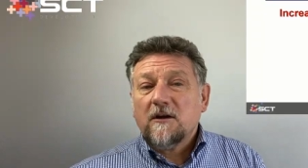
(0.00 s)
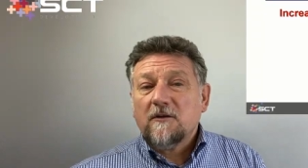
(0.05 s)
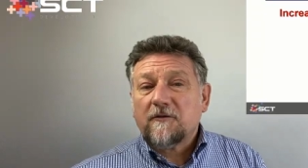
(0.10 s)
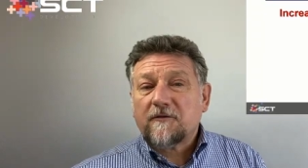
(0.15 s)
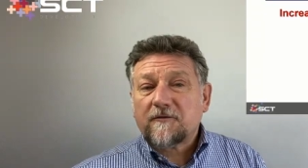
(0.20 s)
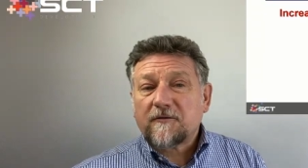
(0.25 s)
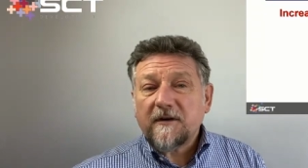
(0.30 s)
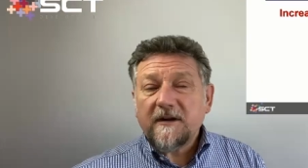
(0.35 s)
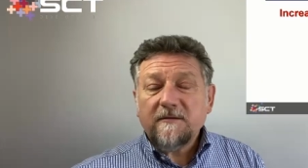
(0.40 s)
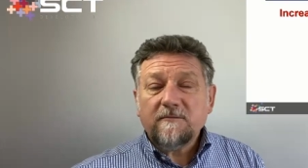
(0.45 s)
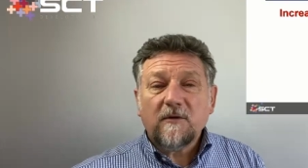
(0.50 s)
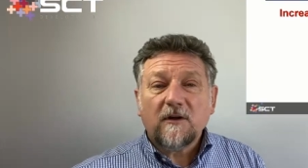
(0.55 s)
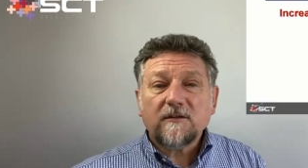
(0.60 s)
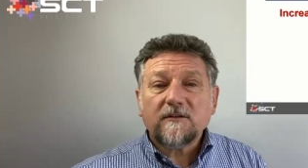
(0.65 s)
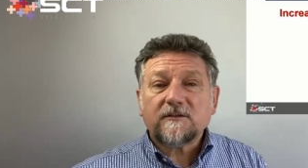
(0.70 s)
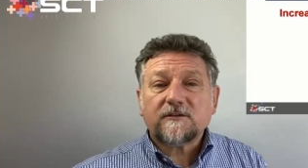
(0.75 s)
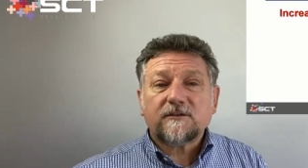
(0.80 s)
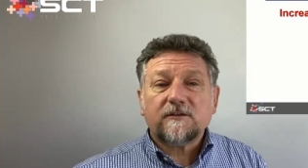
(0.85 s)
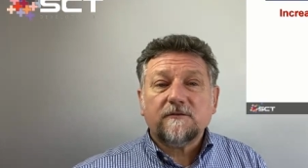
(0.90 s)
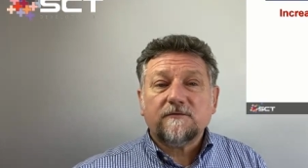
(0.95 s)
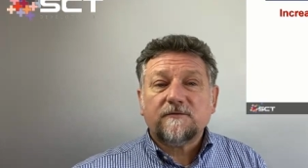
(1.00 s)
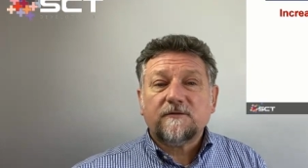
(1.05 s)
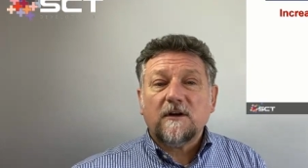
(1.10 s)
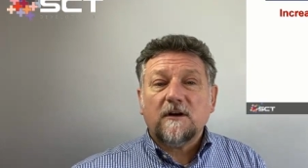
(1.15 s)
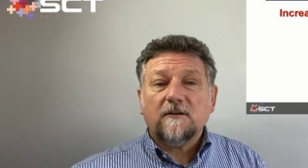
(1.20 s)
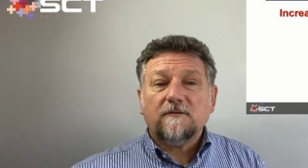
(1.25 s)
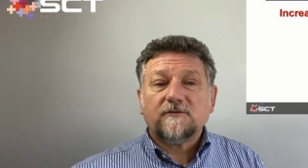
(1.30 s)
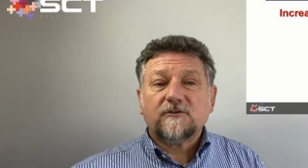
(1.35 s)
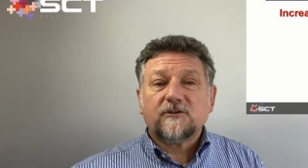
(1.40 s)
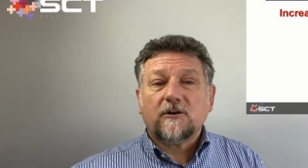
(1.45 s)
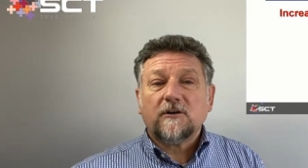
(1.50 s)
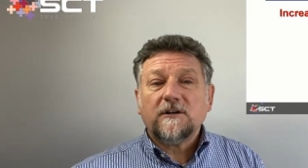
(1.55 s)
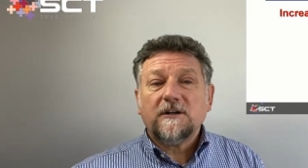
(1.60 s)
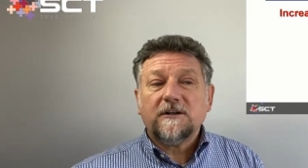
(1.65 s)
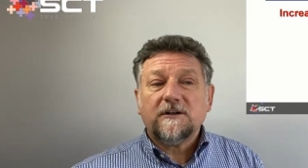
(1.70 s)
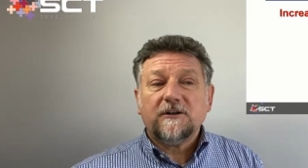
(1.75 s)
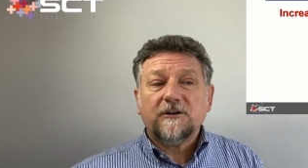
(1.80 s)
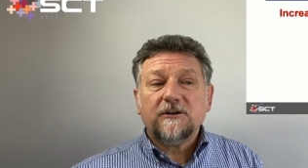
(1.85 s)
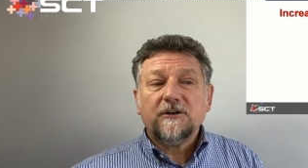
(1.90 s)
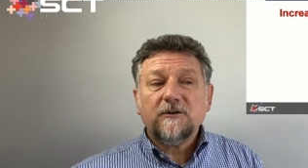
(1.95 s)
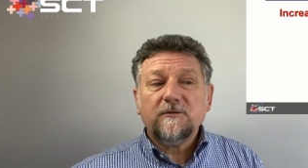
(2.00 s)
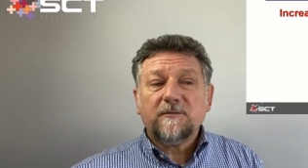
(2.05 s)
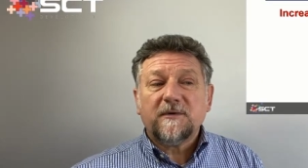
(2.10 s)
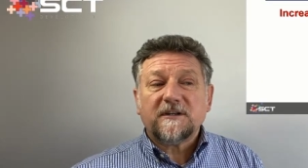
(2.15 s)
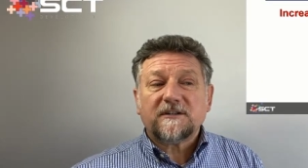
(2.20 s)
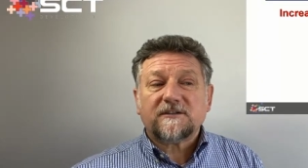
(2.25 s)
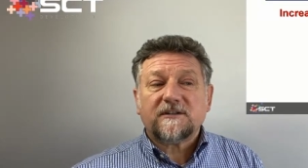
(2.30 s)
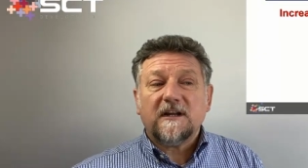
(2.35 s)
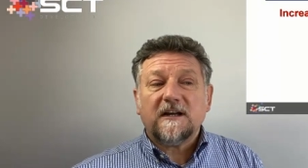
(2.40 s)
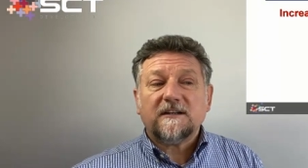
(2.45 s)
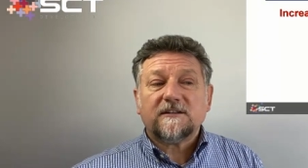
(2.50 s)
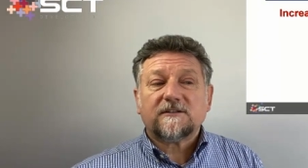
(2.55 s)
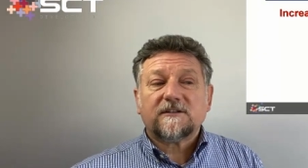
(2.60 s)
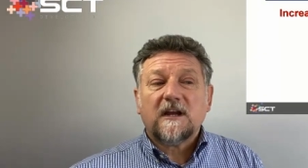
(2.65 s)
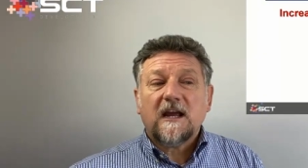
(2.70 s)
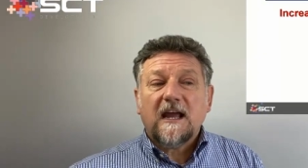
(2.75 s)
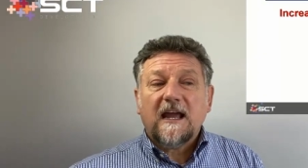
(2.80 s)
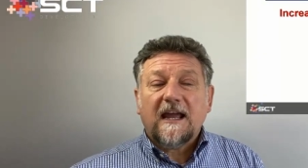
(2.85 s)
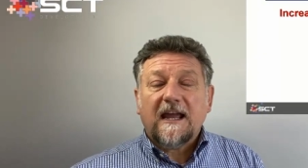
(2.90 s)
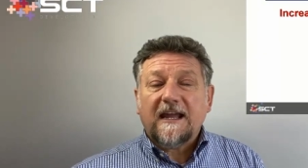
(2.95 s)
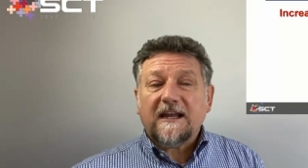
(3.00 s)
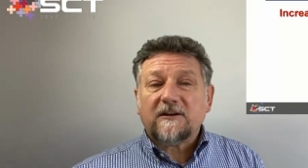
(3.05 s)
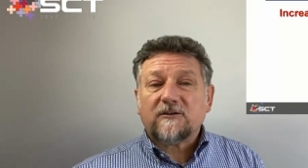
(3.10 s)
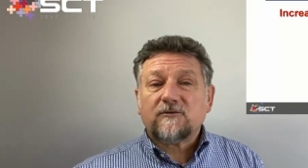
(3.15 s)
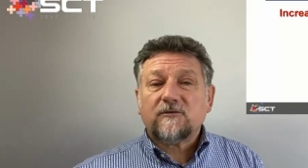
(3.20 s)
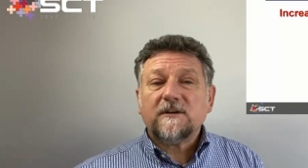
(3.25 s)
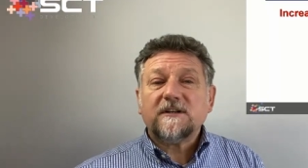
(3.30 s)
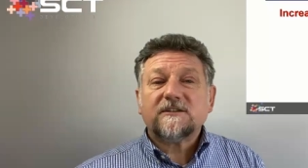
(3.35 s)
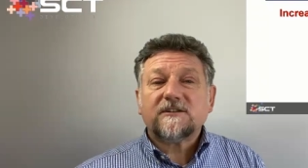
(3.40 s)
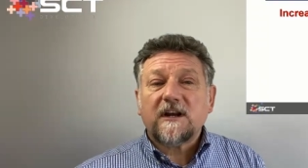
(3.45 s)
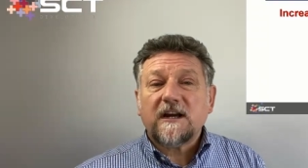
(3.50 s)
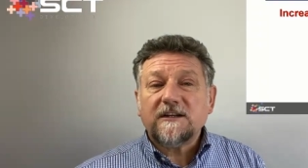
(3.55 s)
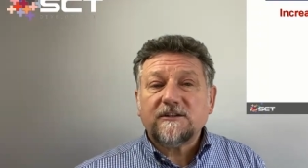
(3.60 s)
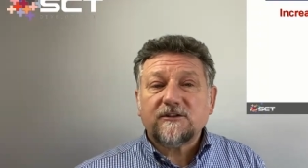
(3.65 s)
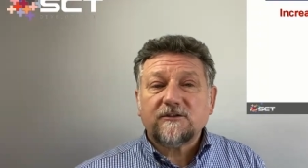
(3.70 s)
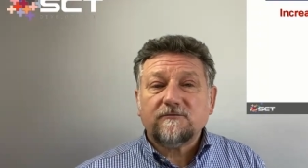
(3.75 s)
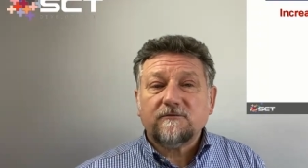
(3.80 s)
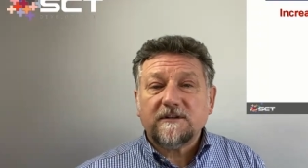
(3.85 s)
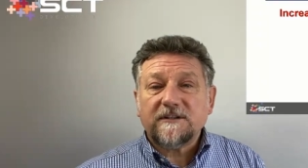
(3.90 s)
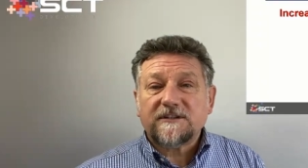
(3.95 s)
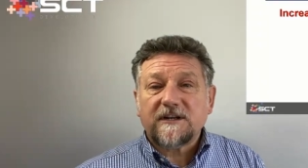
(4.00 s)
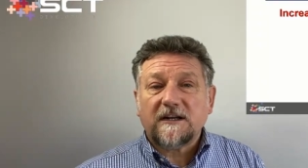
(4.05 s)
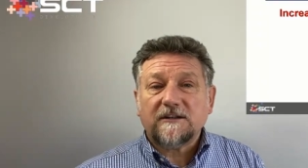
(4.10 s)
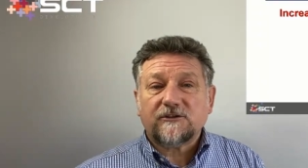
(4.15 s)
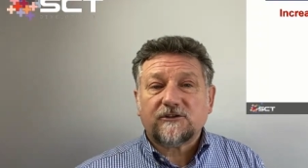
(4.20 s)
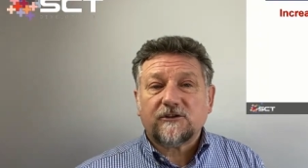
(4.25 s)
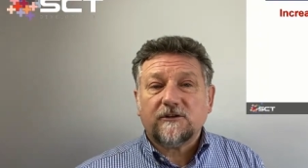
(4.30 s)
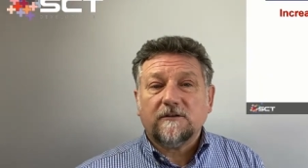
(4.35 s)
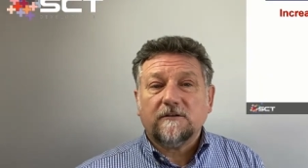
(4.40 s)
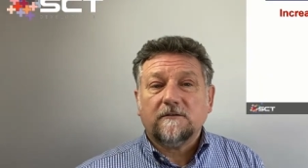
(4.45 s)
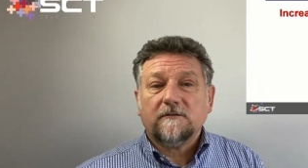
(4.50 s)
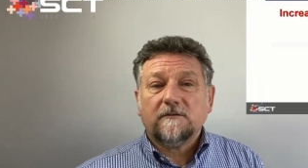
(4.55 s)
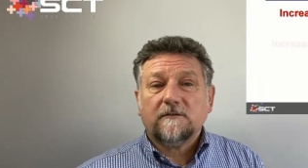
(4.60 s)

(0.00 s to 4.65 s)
3 months of joining a new business, increase agent retention.